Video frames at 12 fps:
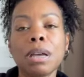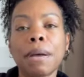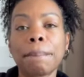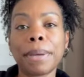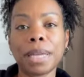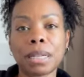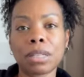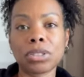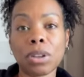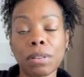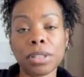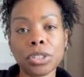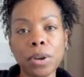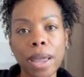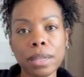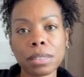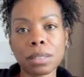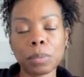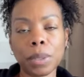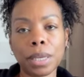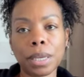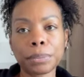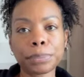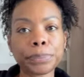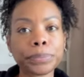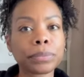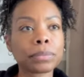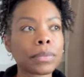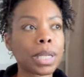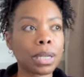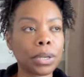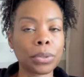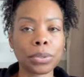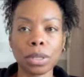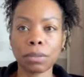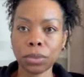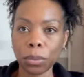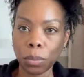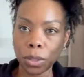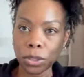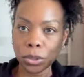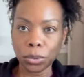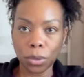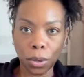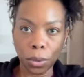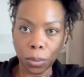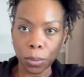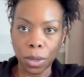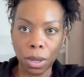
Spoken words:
maintenance on the tracks this weekend. And he goes, if you want to go,